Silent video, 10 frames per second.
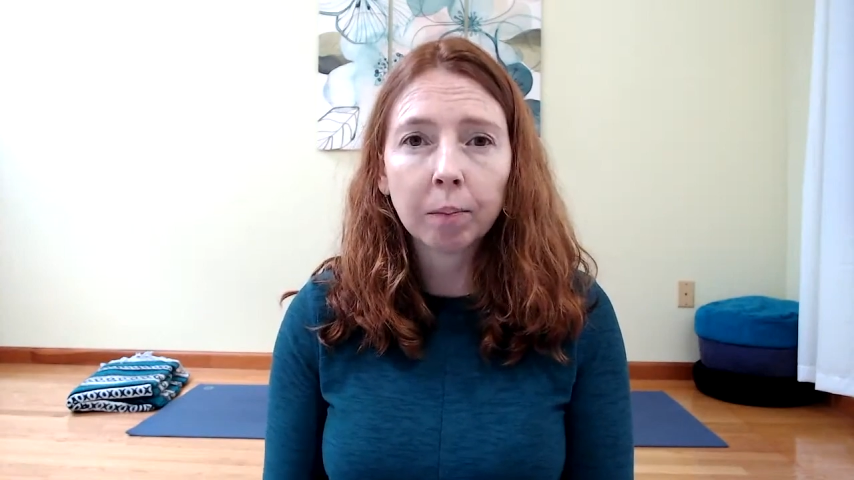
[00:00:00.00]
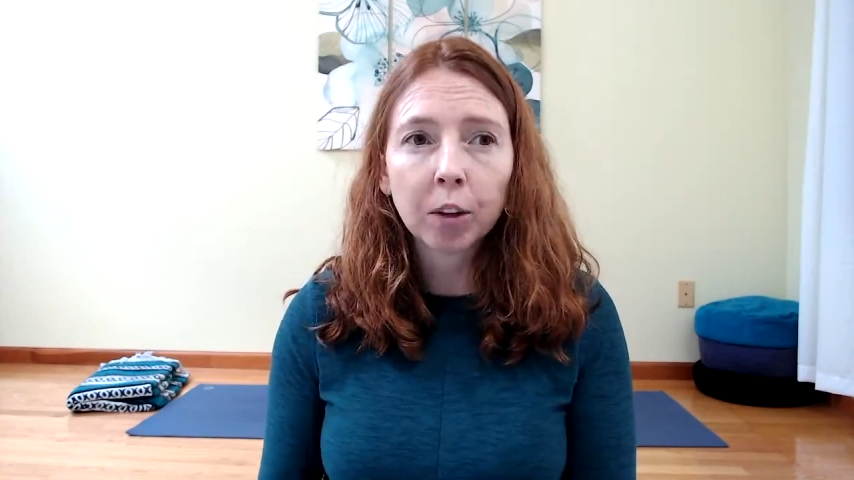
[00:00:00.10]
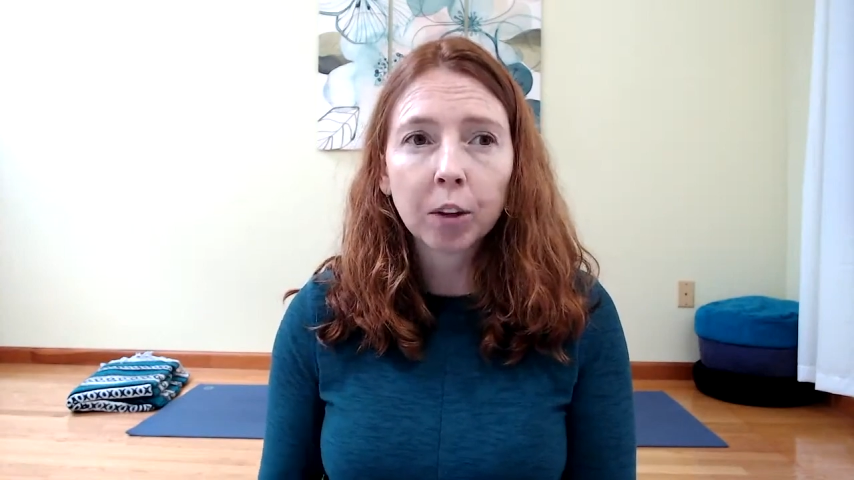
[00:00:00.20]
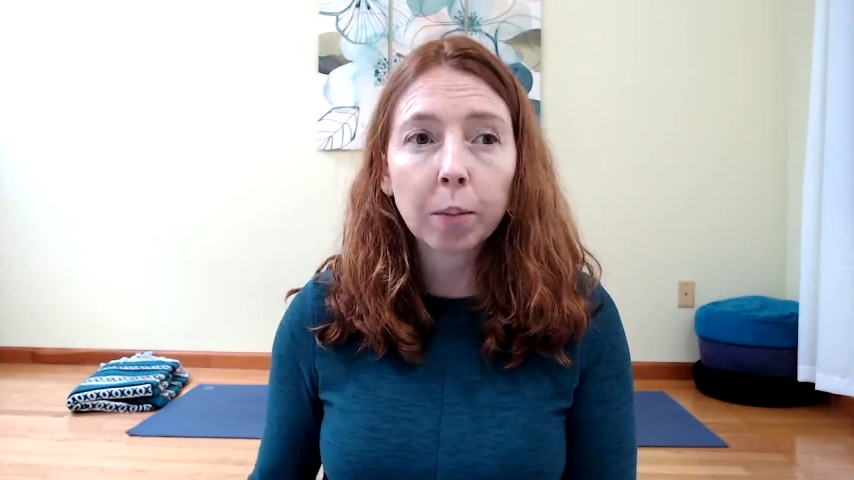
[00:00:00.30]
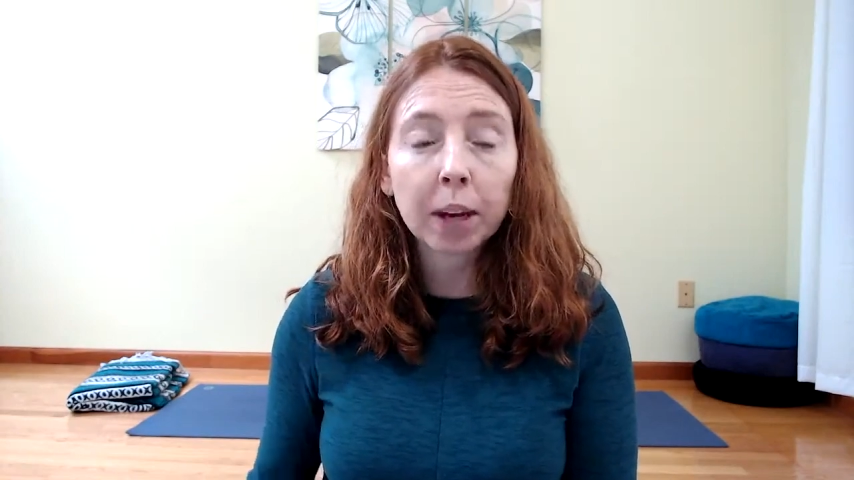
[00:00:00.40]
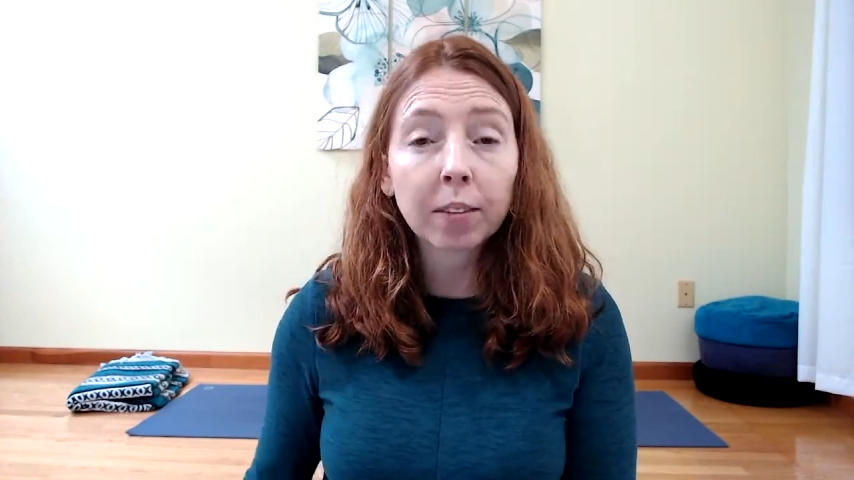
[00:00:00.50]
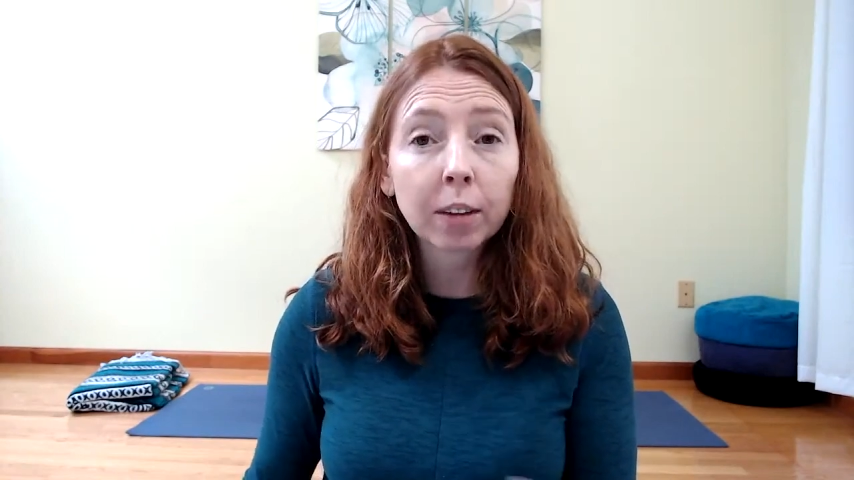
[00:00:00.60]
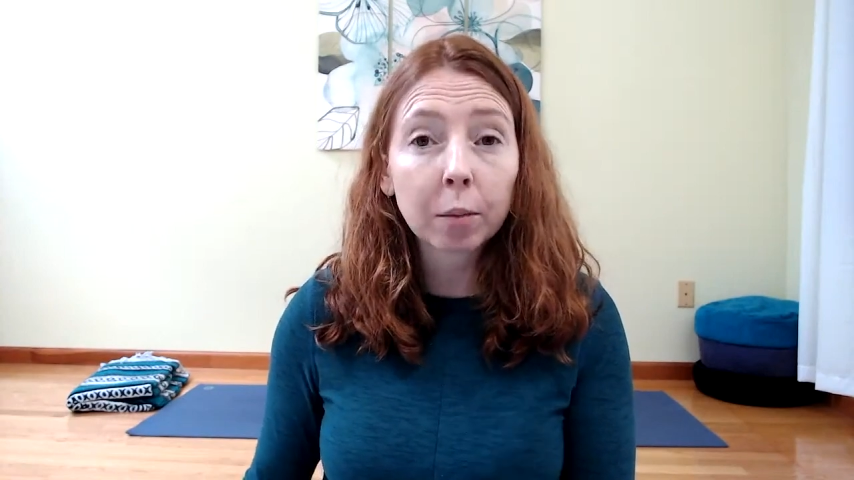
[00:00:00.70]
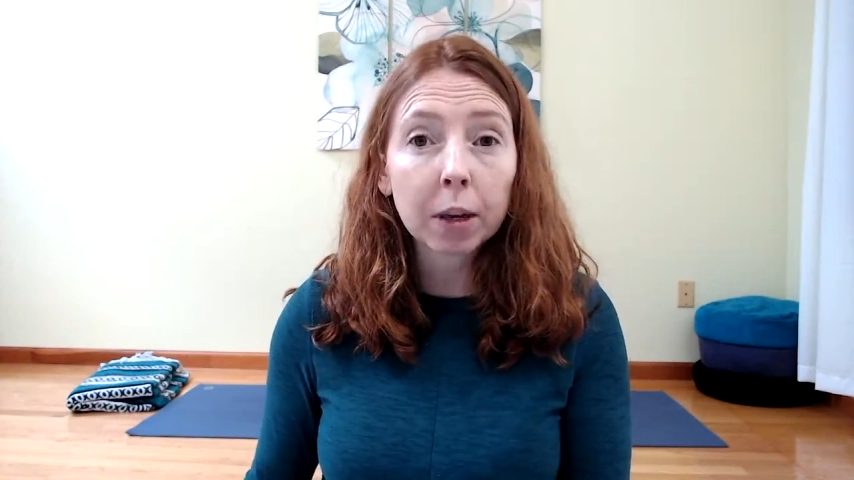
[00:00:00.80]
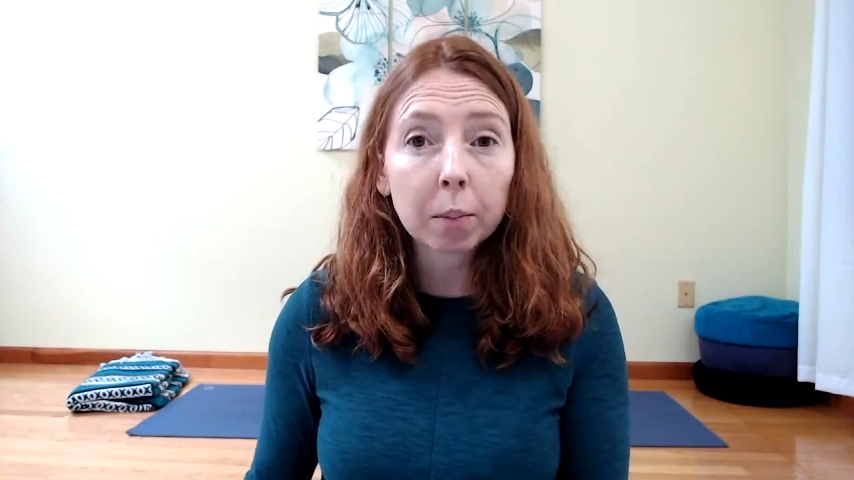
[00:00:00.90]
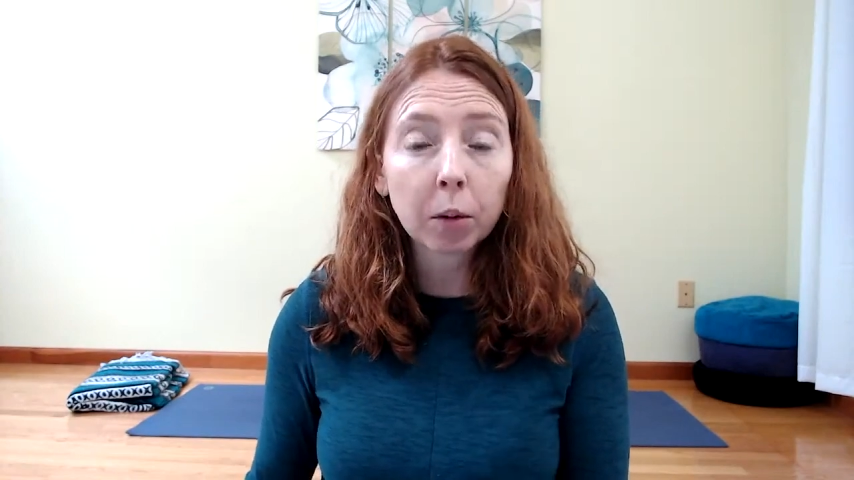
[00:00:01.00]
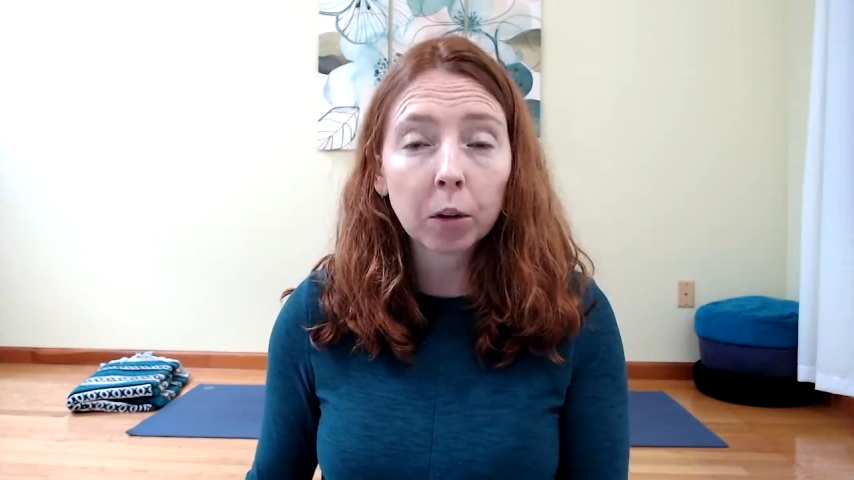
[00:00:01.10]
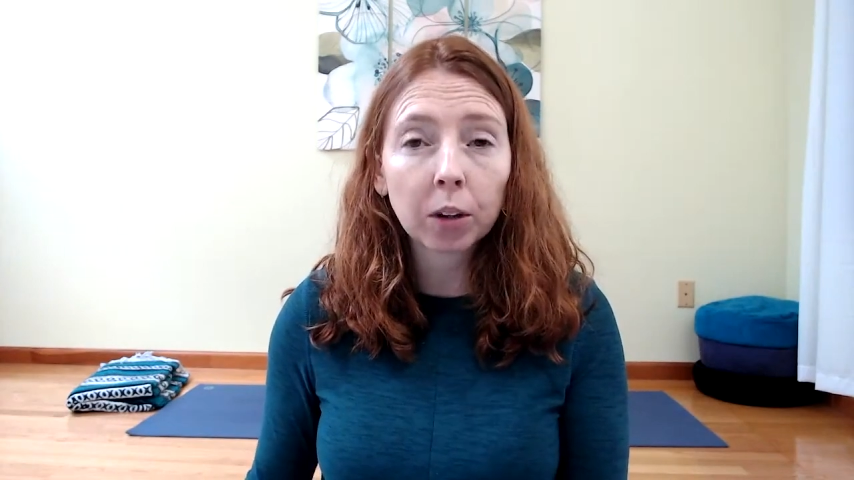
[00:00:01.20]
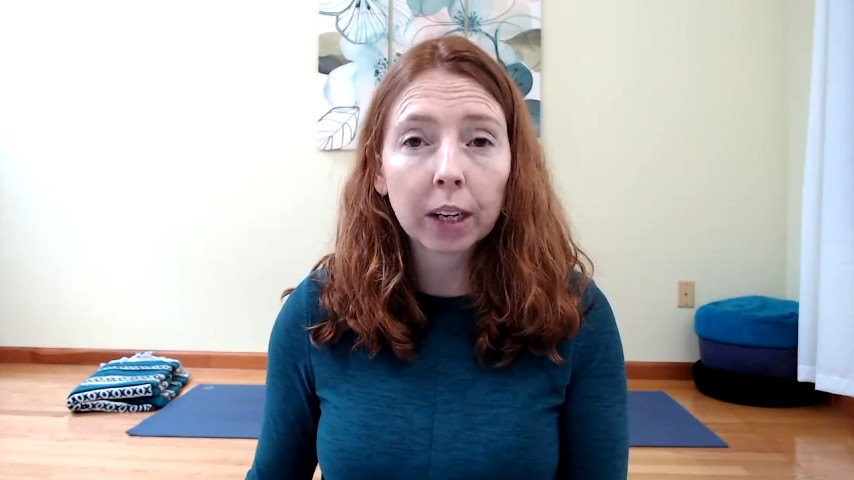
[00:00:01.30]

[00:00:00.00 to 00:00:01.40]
you may have seen people